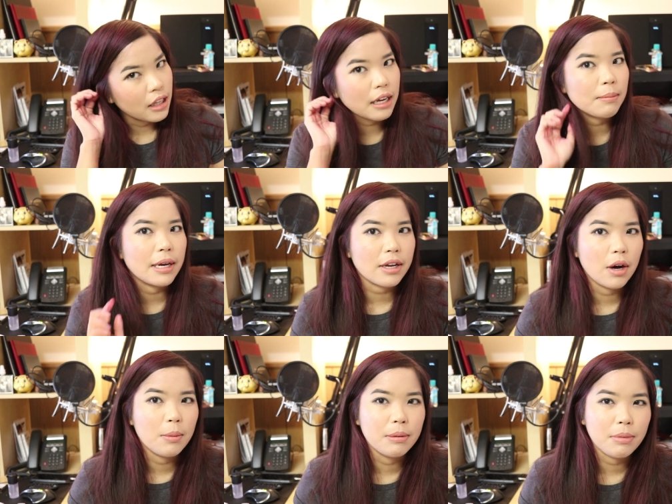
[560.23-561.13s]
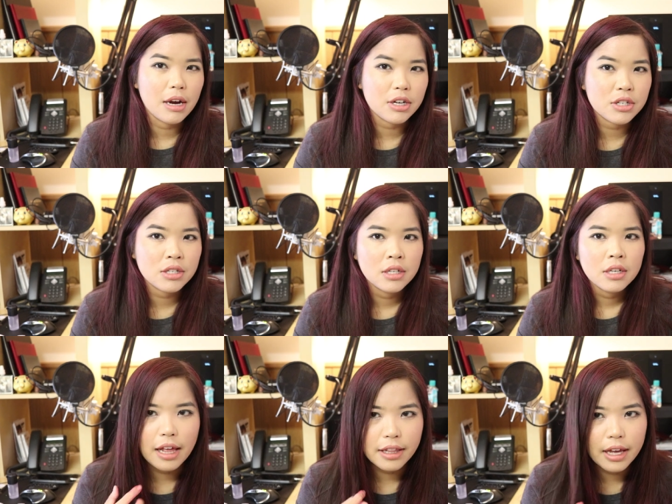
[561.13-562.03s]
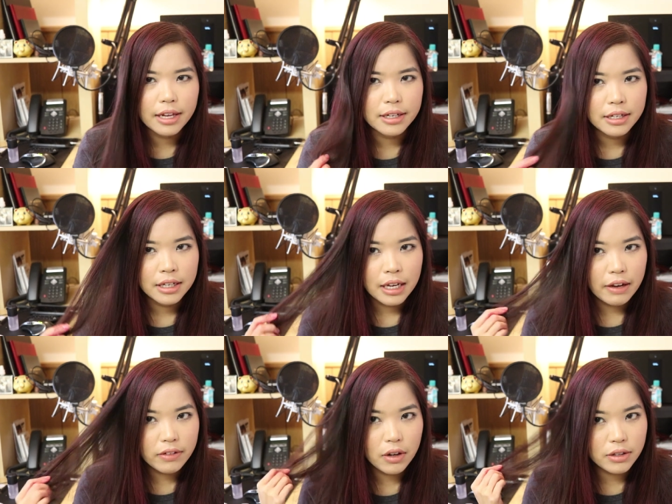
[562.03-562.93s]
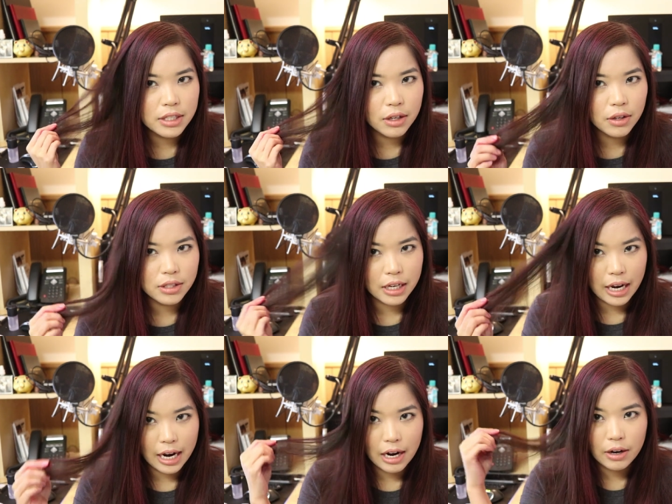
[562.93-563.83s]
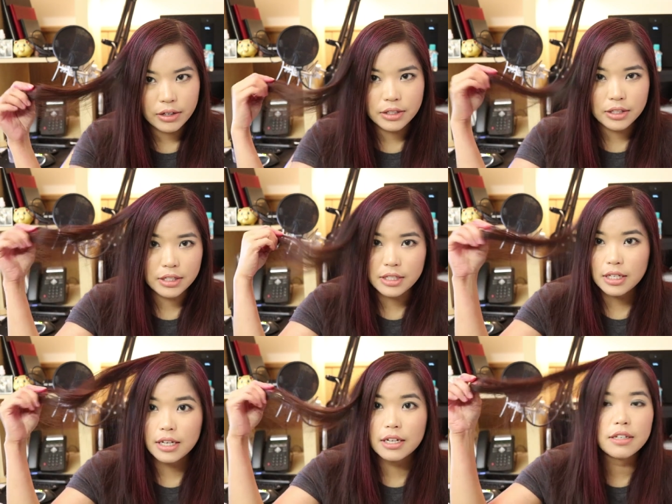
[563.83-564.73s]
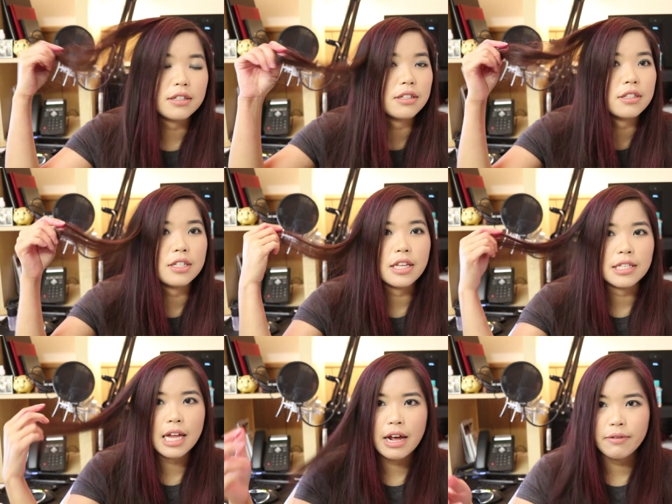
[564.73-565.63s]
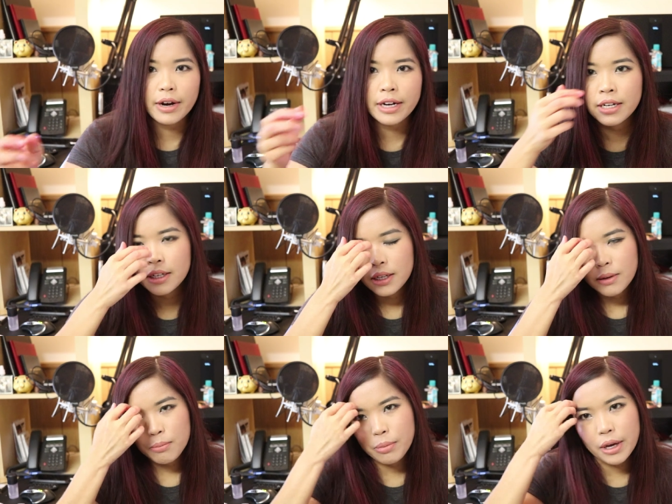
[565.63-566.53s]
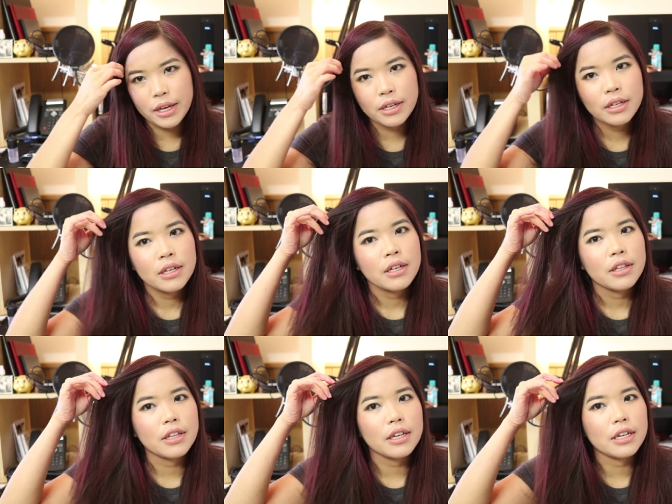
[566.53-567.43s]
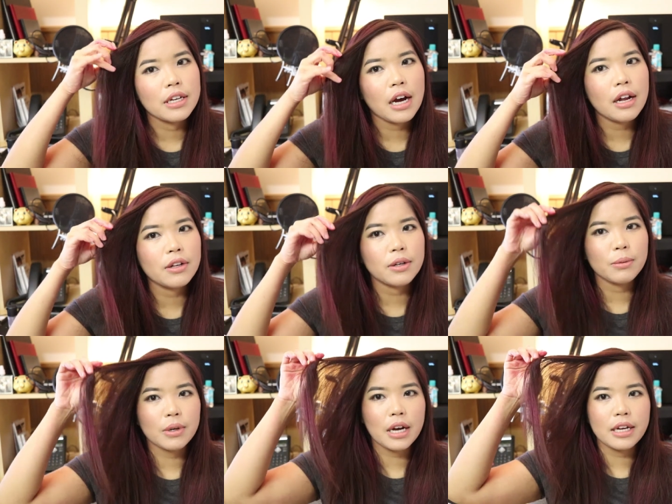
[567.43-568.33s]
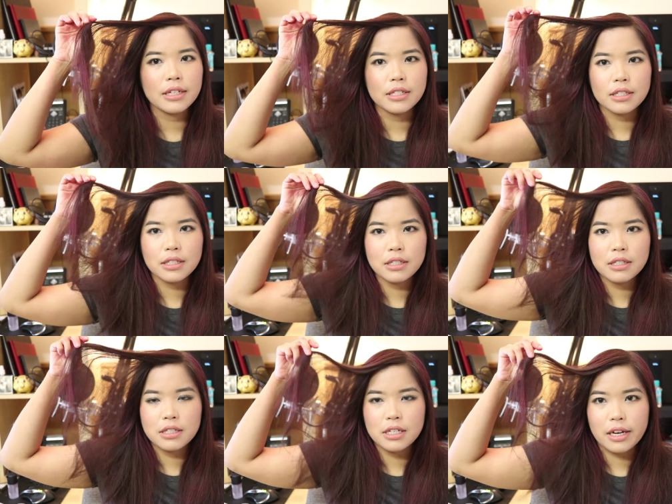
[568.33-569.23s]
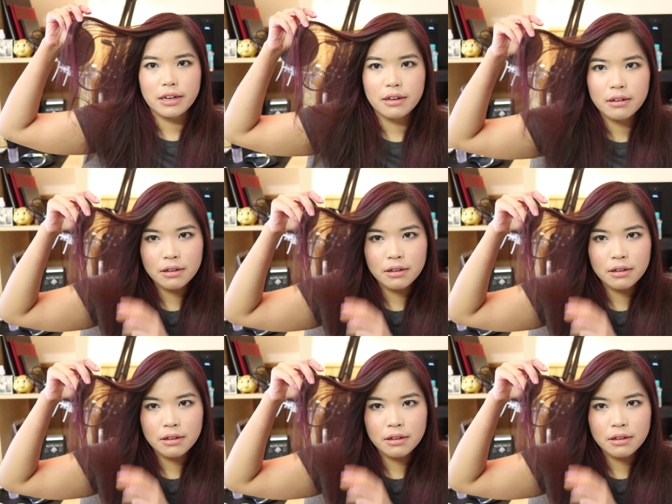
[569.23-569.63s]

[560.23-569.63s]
like my comb and brush. And then, even though it still looks like hair, as you can see, it just does that, right? But the color will kind of just stick,